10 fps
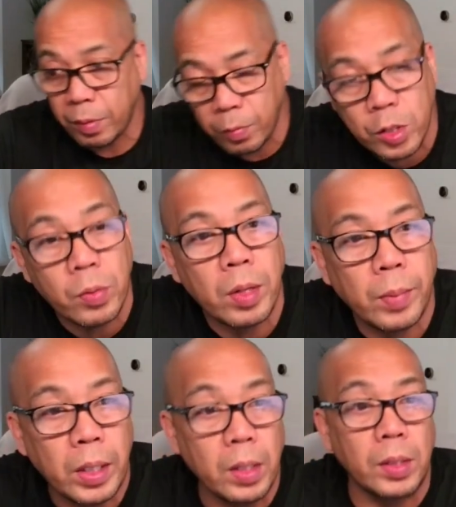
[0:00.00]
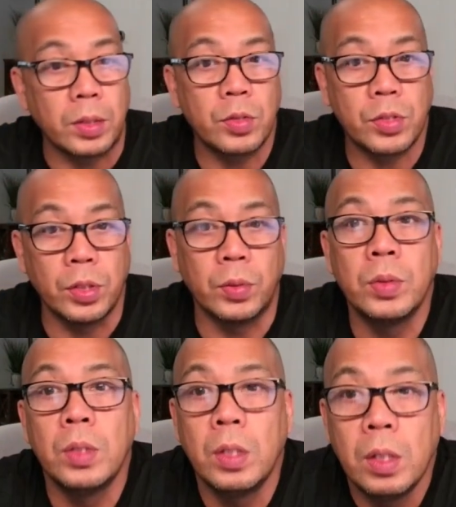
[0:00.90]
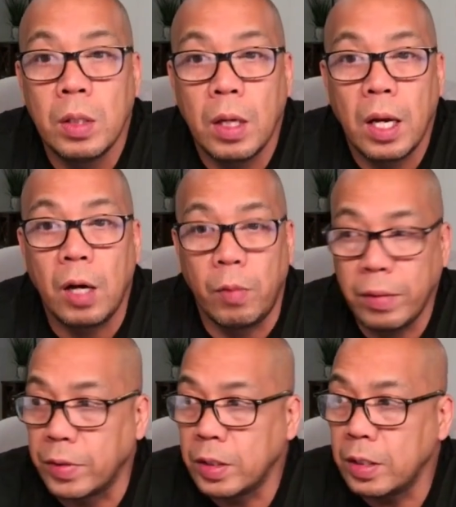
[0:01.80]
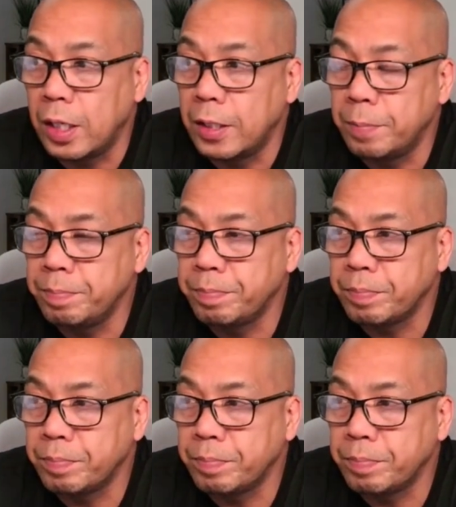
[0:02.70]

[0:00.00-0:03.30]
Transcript: which way in my yard. So, however,